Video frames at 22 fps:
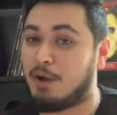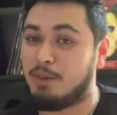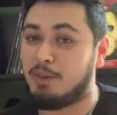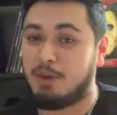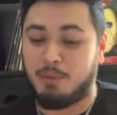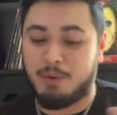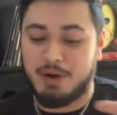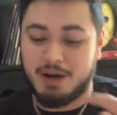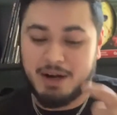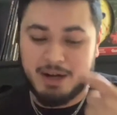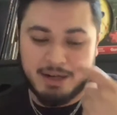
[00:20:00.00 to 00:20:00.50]

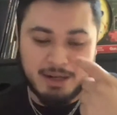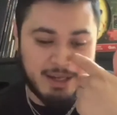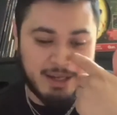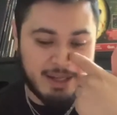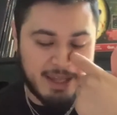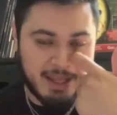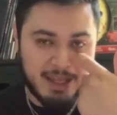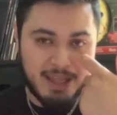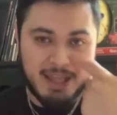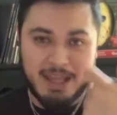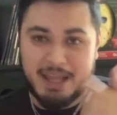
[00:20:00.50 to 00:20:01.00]
work,
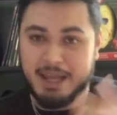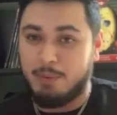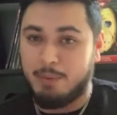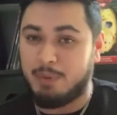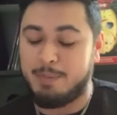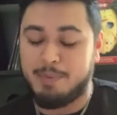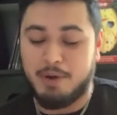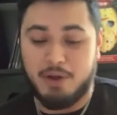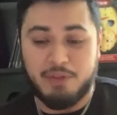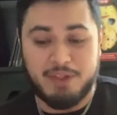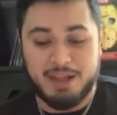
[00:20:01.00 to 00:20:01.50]
and we
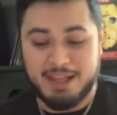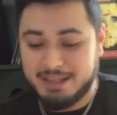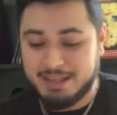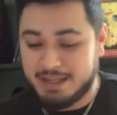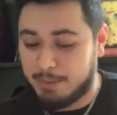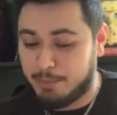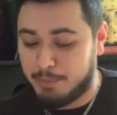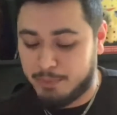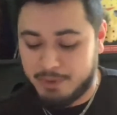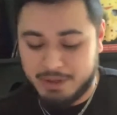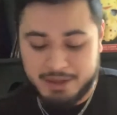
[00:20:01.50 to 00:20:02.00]
both ended up
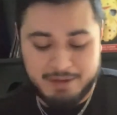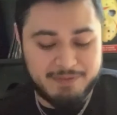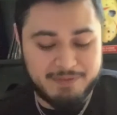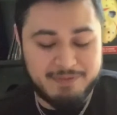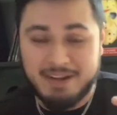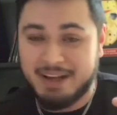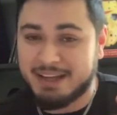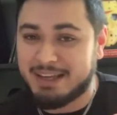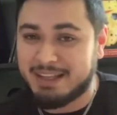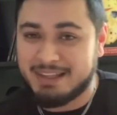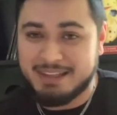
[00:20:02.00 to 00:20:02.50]
really
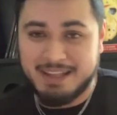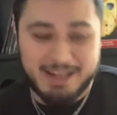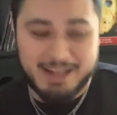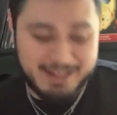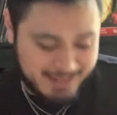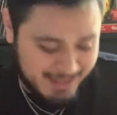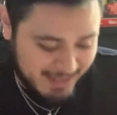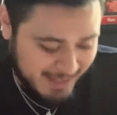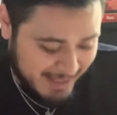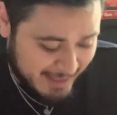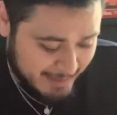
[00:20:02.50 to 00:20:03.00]
fucking liking
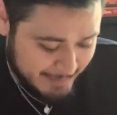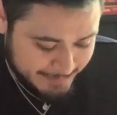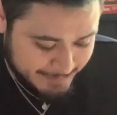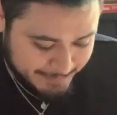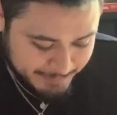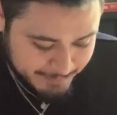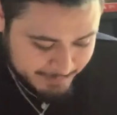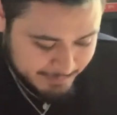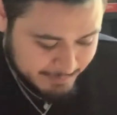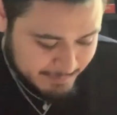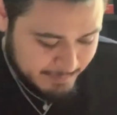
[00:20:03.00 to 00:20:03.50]
it.
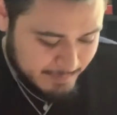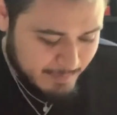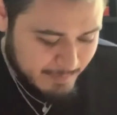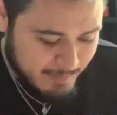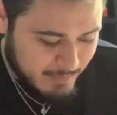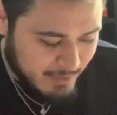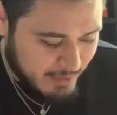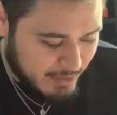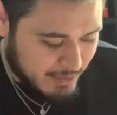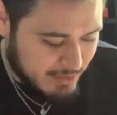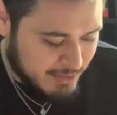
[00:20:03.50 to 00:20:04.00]

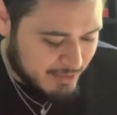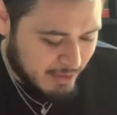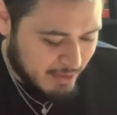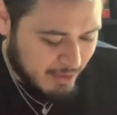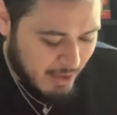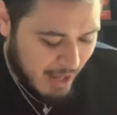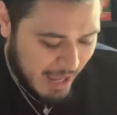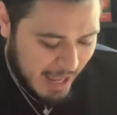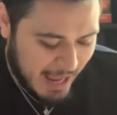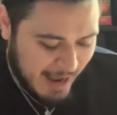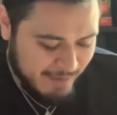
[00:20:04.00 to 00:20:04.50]
So
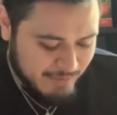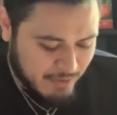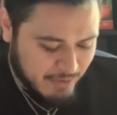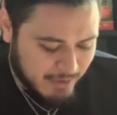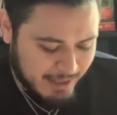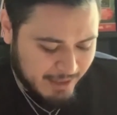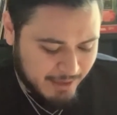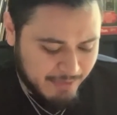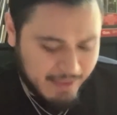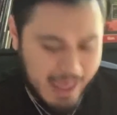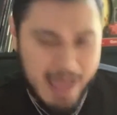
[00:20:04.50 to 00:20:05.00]
after
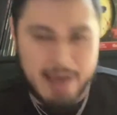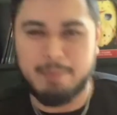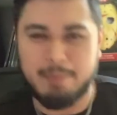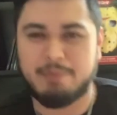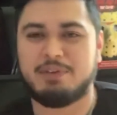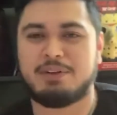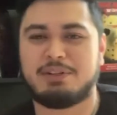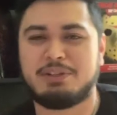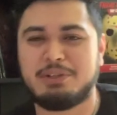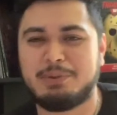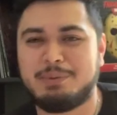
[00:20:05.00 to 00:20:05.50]
hearing the album for
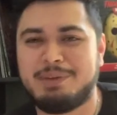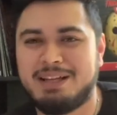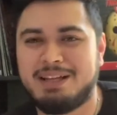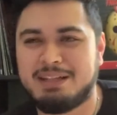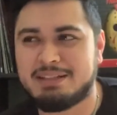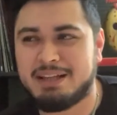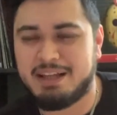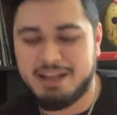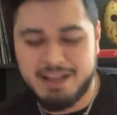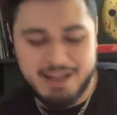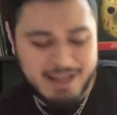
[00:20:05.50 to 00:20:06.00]
2 weeks,
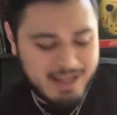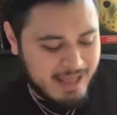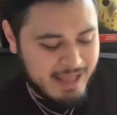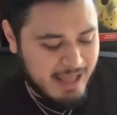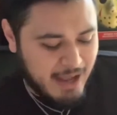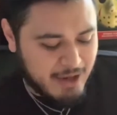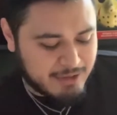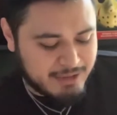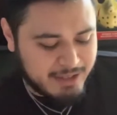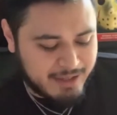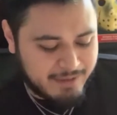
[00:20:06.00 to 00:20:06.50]
I
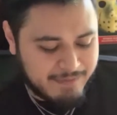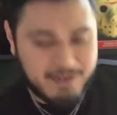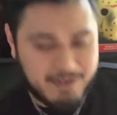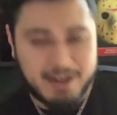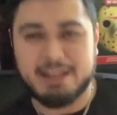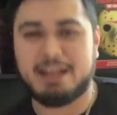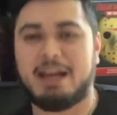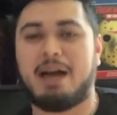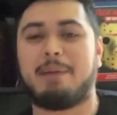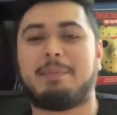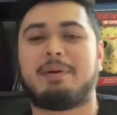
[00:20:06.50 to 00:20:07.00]
was like, fuck
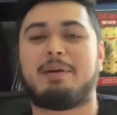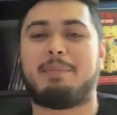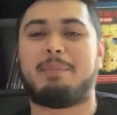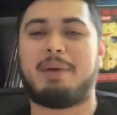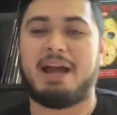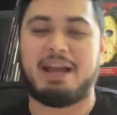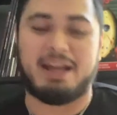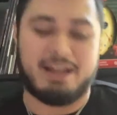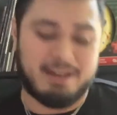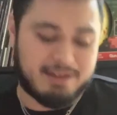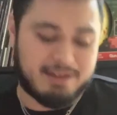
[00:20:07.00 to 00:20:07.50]
it, I'm gonna buy it.